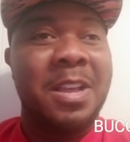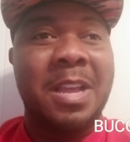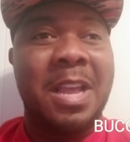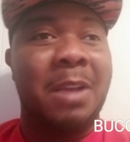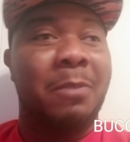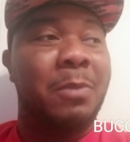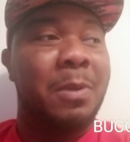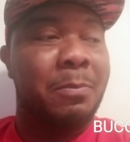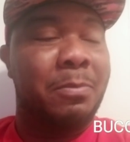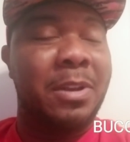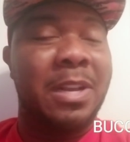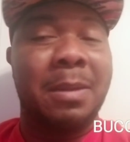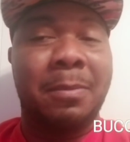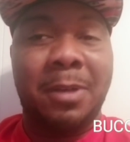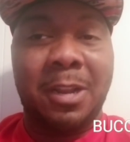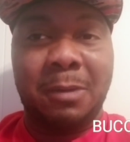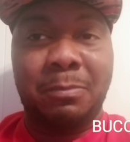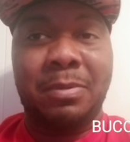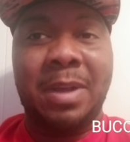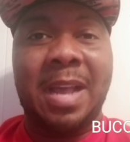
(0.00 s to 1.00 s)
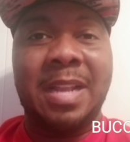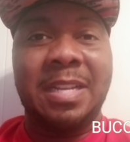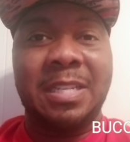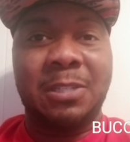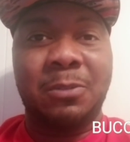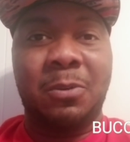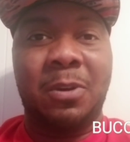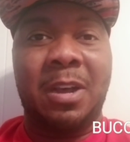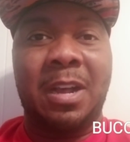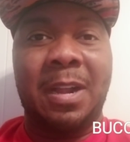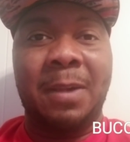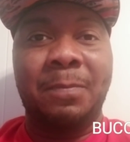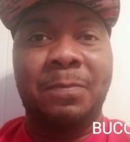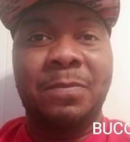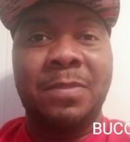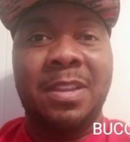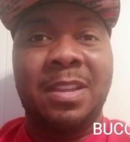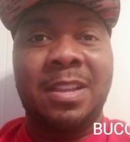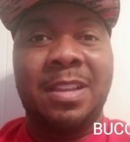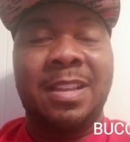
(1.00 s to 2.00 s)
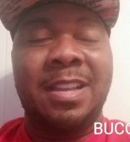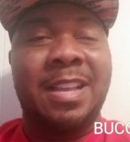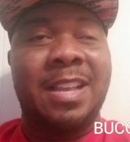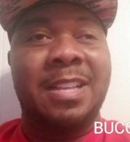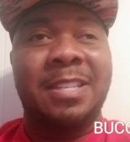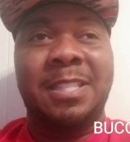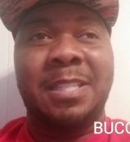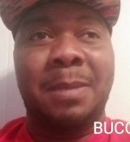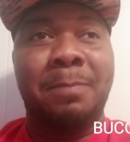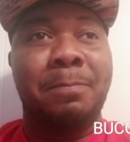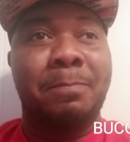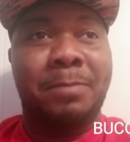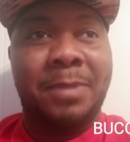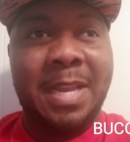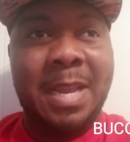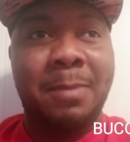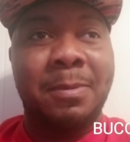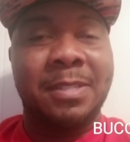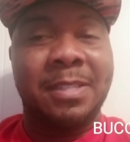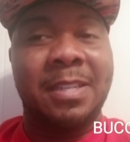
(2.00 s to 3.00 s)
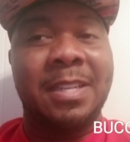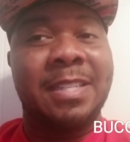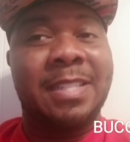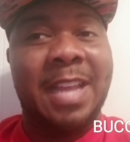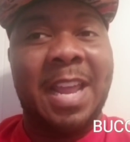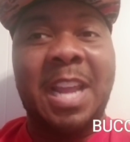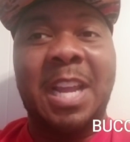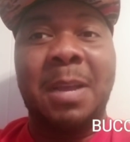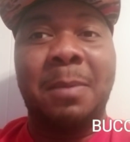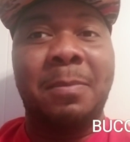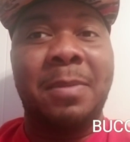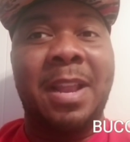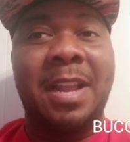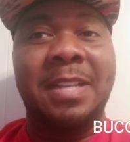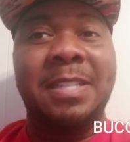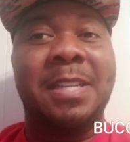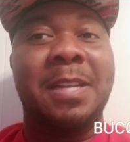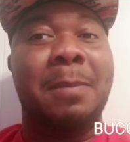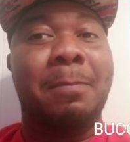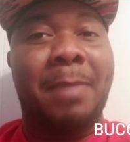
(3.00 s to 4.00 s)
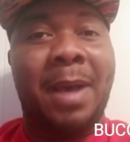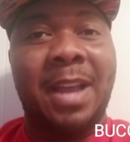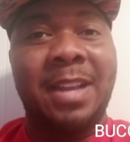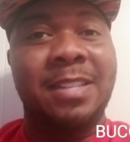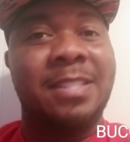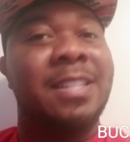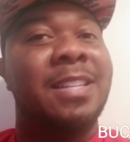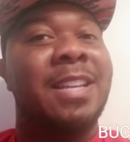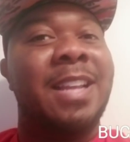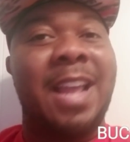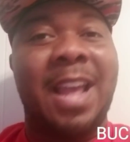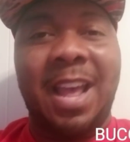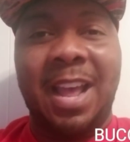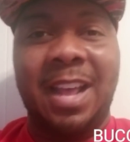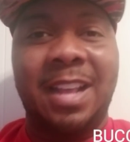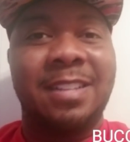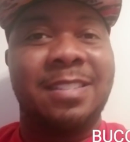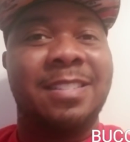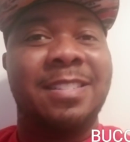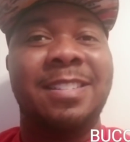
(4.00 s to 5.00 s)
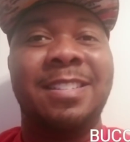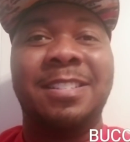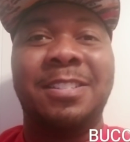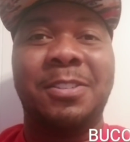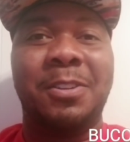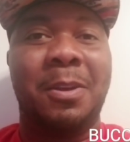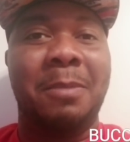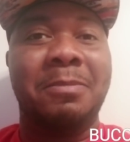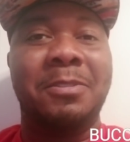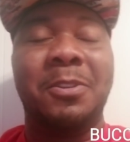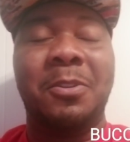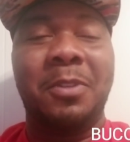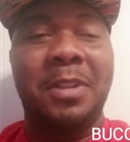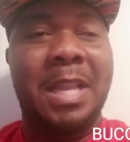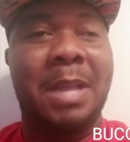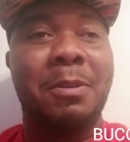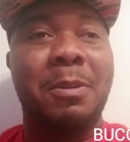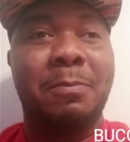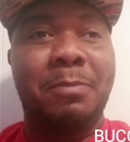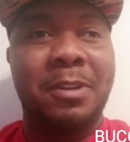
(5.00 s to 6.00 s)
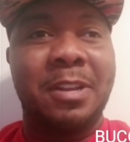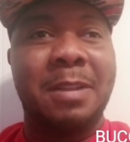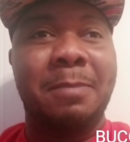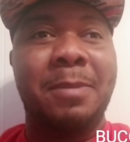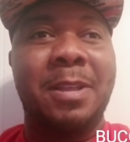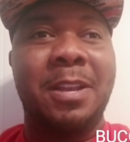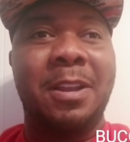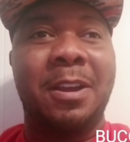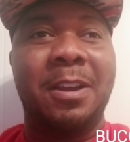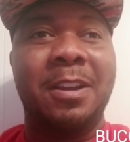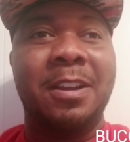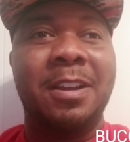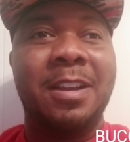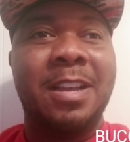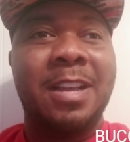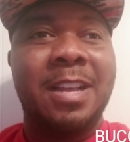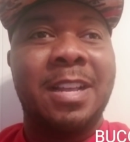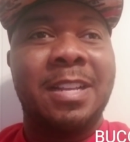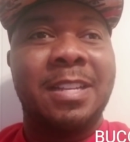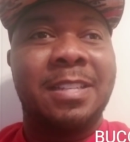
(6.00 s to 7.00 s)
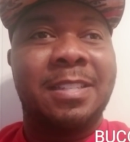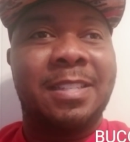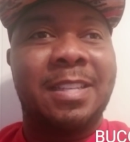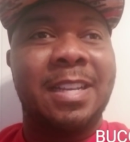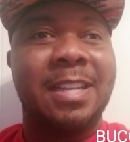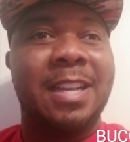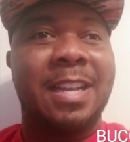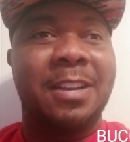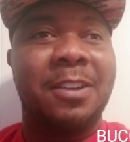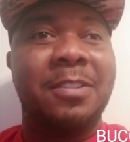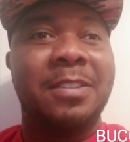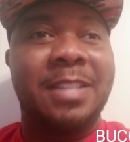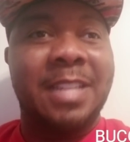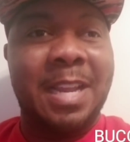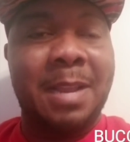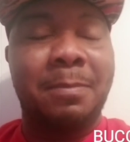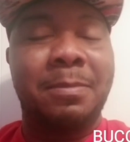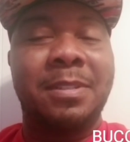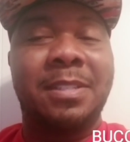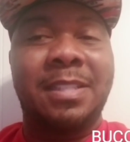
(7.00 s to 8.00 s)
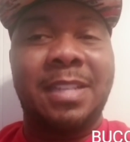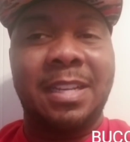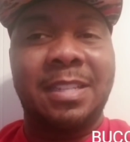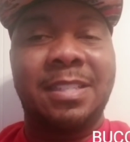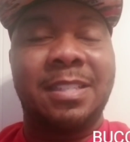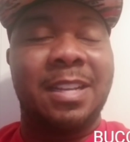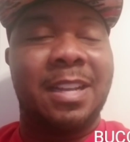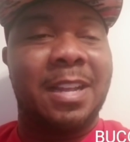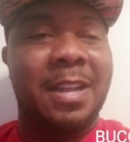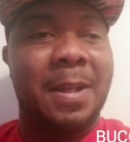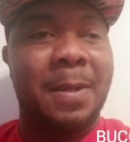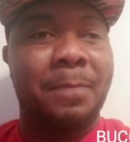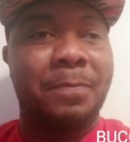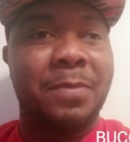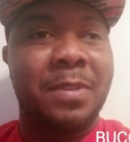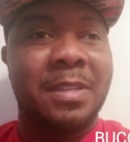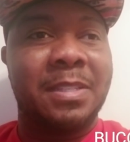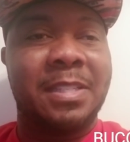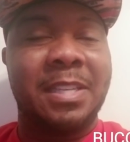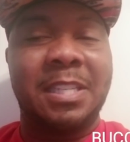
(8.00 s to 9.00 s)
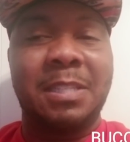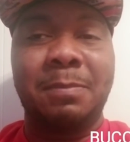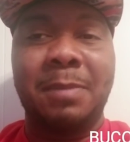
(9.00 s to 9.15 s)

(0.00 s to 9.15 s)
If we put him on a practice squad, some team is going to take him and it's going to bite us in the ass. So I'm so glad we put him in our six in our deep six uh six